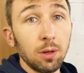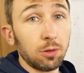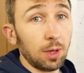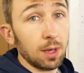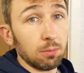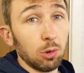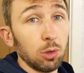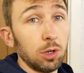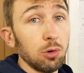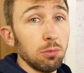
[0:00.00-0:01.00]
So yeah, all
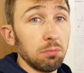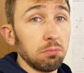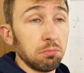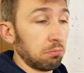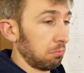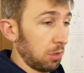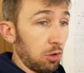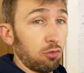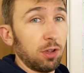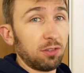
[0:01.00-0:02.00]
in all,
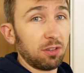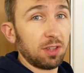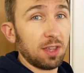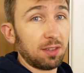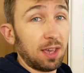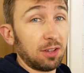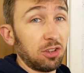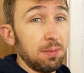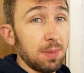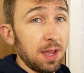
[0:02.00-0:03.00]
great success. I
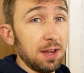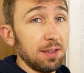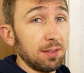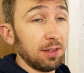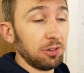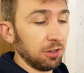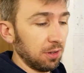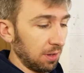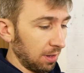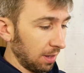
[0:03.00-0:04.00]
actually made a decision.
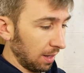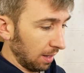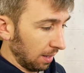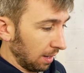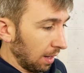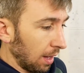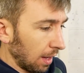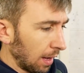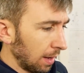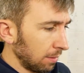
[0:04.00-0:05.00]

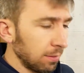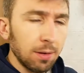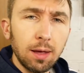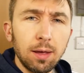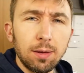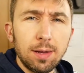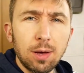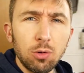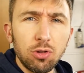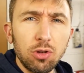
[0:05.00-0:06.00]
And
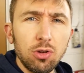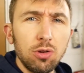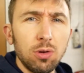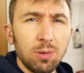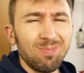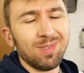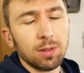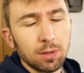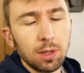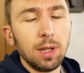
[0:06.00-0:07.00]
now on to
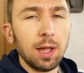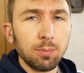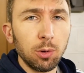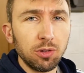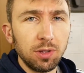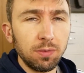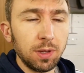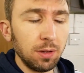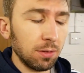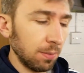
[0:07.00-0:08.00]
slightly less positive
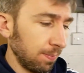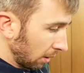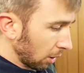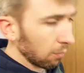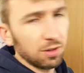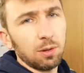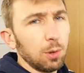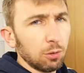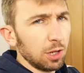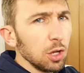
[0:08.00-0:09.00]
things. Obviously we
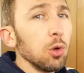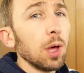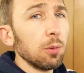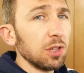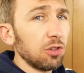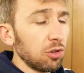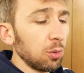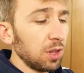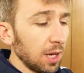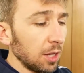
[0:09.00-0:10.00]
already knew there was an issue
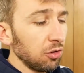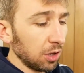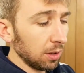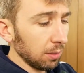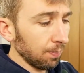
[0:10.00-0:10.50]
with the engine,